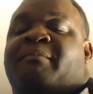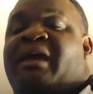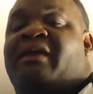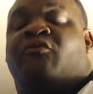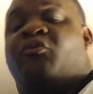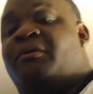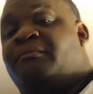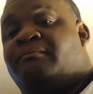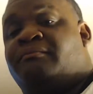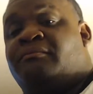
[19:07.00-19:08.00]
made for it.
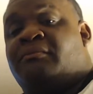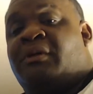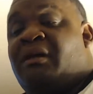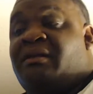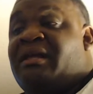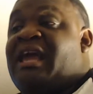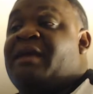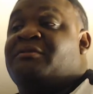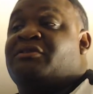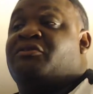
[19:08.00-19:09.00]
The
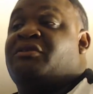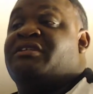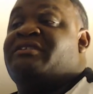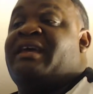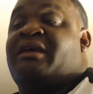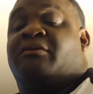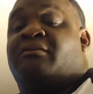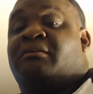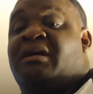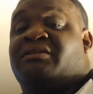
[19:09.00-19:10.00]
games just will look stale
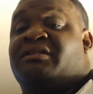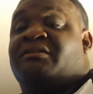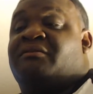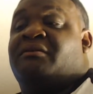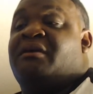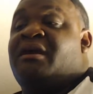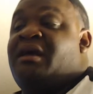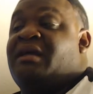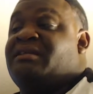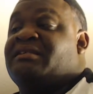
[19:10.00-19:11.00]
and just
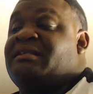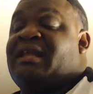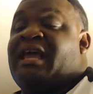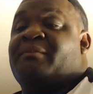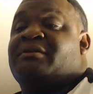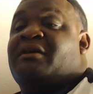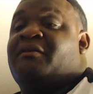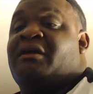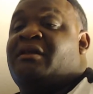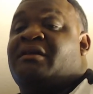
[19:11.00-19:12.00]
as lame as
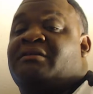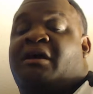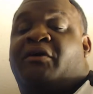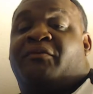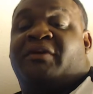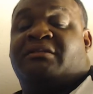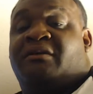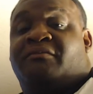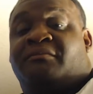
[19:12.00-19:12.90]
it is all the rest of them.